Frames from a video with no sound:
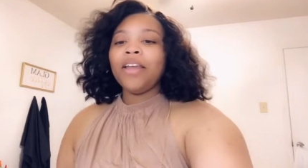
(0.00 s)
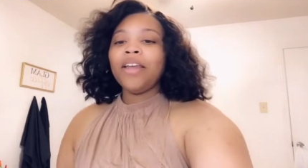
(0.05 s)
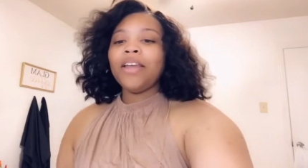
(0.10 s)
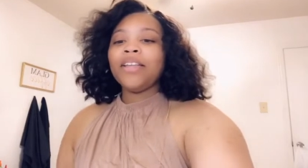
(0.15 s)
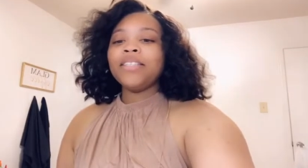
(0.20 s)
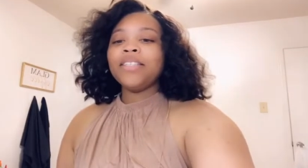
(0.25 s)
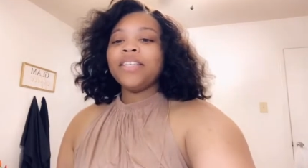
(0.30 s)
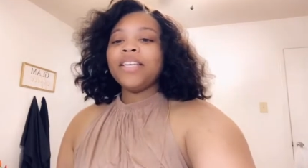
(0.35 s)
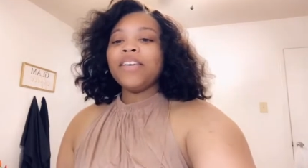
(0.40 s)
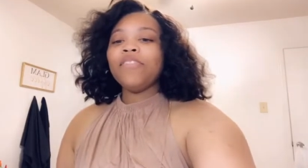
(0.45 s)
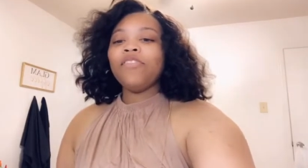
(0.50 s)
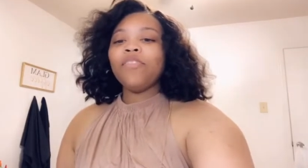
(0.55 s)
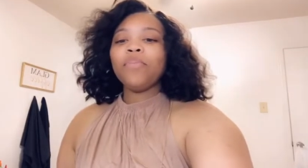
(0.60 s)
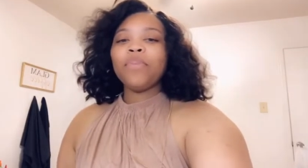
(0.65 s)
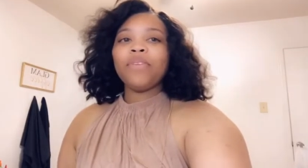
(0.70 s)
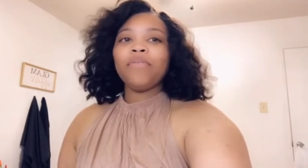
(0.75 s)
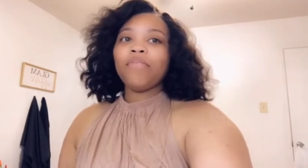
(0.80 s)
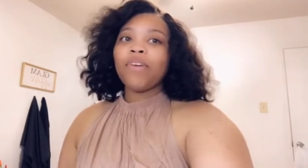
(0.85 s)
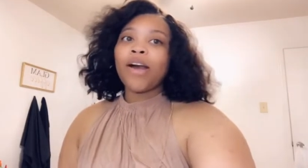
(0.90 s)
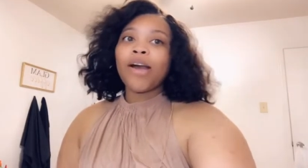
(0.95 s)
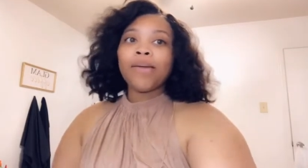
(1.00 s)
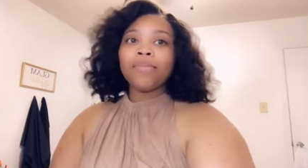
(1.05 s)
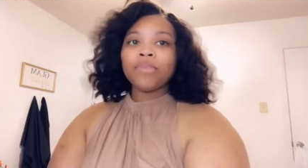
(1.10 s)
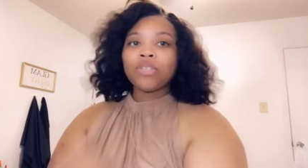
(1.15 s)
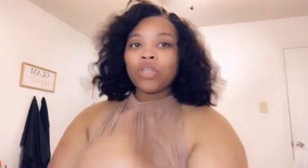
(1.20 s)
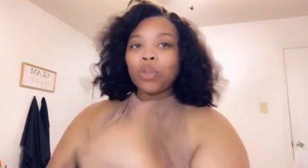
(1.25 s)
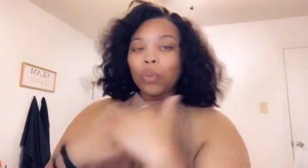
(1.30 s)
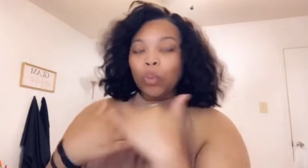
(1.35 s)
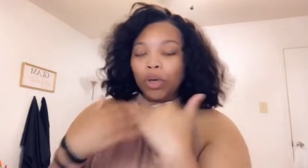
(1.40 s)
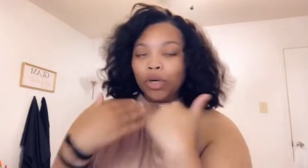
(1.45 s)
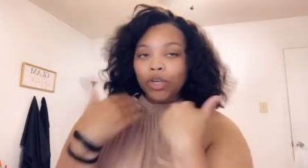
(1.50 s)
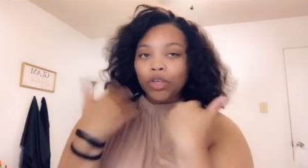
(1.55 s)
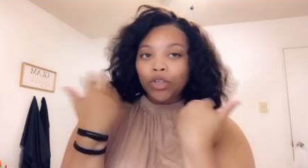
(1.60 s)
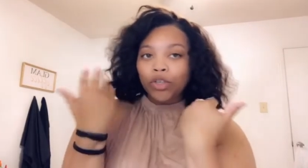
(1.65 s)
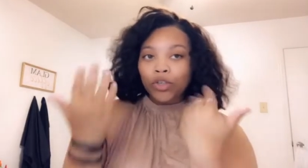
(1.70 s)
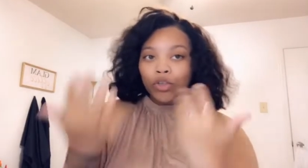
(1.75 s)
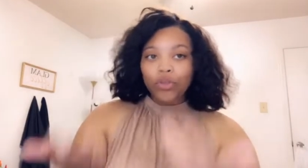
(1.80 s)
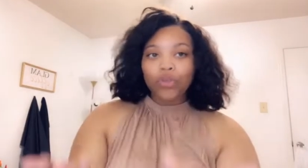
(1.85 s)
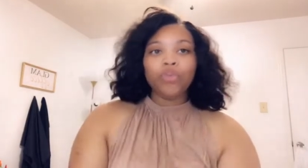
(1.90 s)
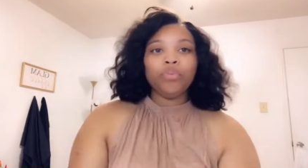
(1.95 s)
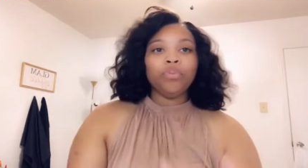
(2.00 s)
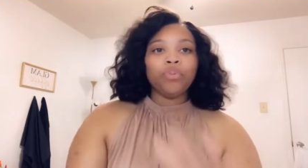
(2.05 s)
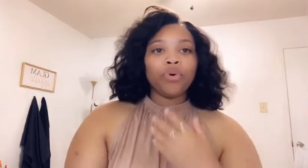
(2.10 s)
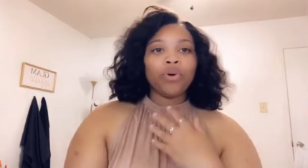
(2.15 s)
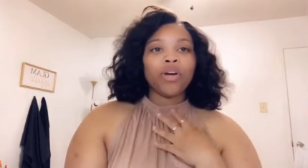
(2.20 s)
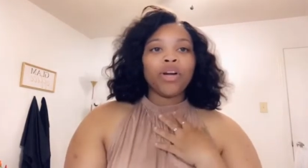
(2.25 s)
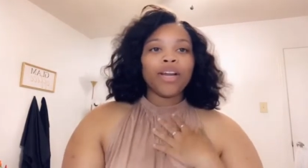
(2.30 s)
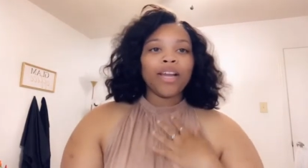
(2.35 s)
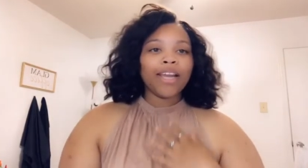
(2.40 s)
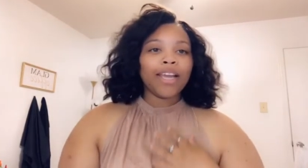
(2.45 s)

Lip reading: it's giving me vibes to want to do more.